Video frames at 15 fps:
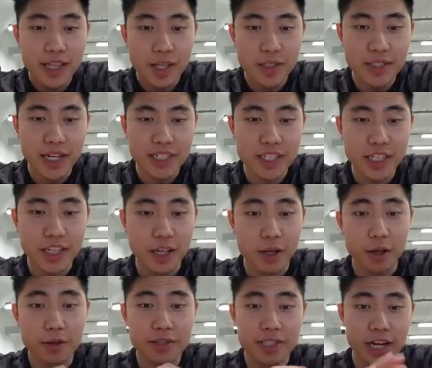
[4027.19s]
it was actually
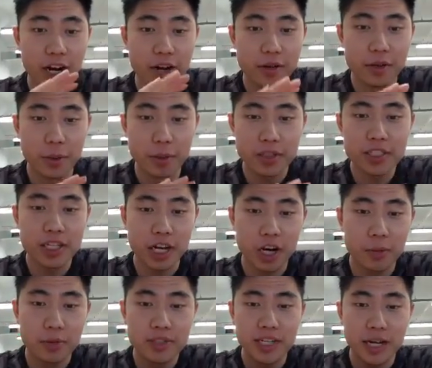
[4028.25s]
the ter- the most
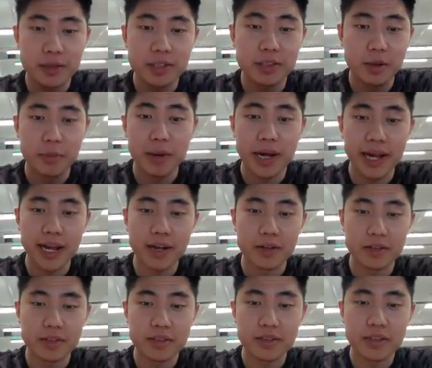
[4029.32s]
terrible time to buy a
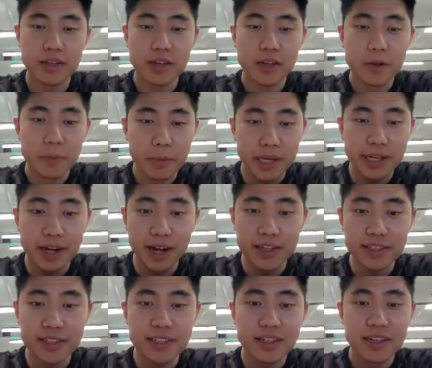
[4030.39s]
house.
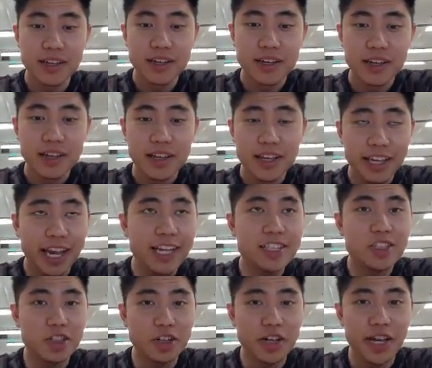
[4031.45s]
Because
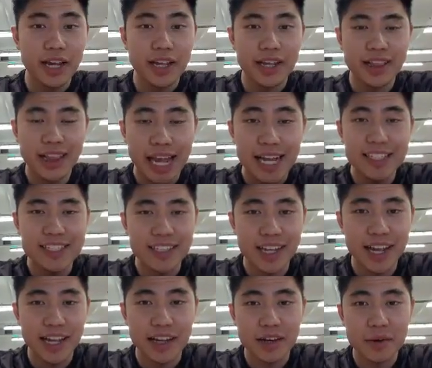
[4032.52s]
yesterday, last
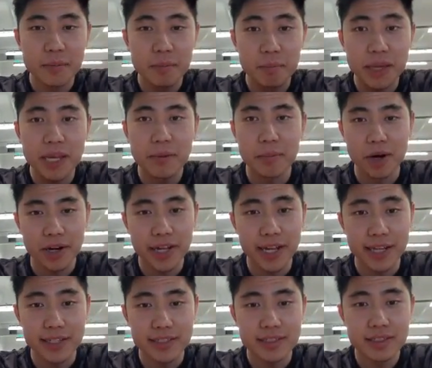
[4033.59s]
night, me and
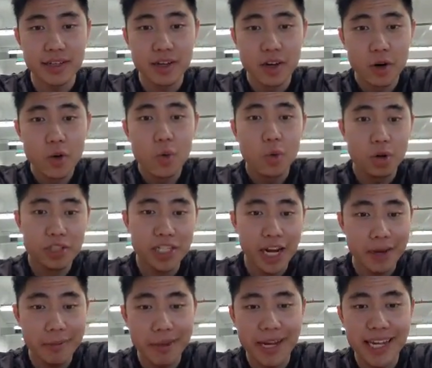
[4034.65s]
Marques were
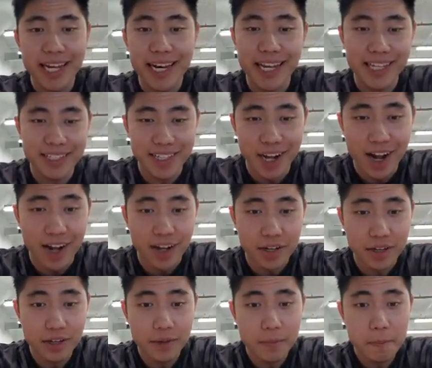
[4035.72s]
talking about getting a
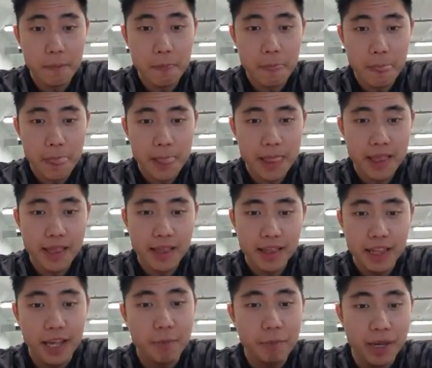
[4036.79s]
dog.
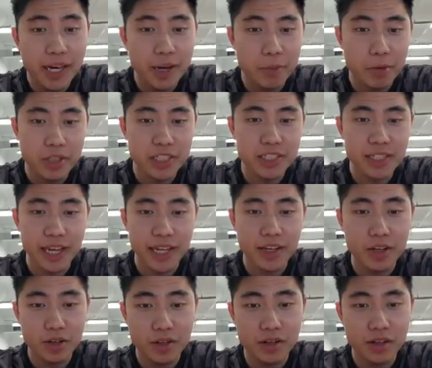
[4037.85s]
Like me and him were just like
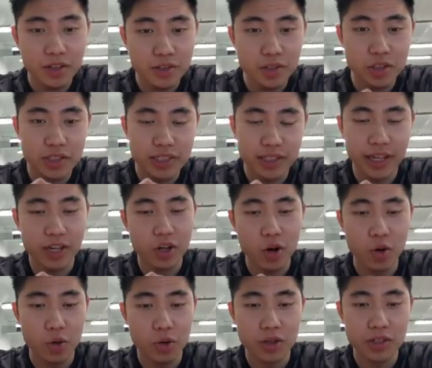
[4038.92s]
just like
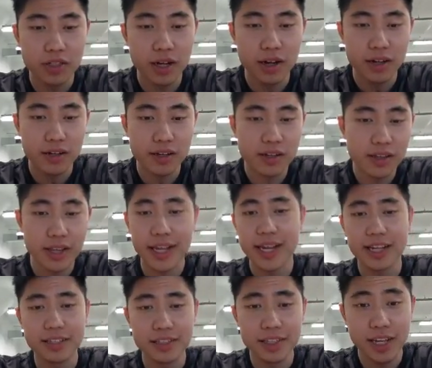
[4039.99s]
co-own a dog like
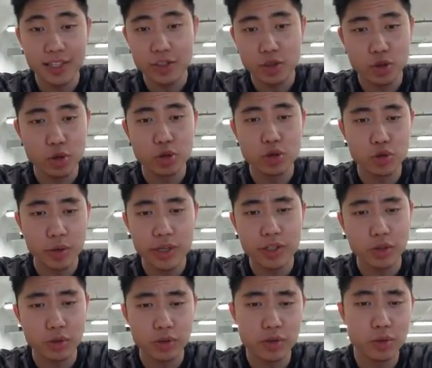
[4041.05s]
as as two straight
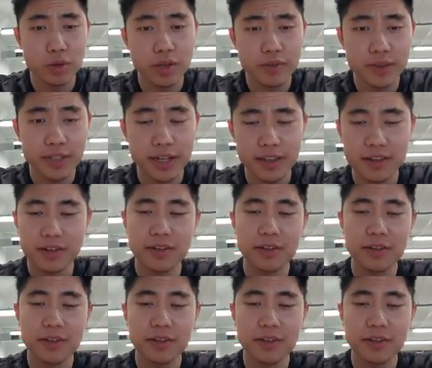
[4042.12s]
dudes who live together.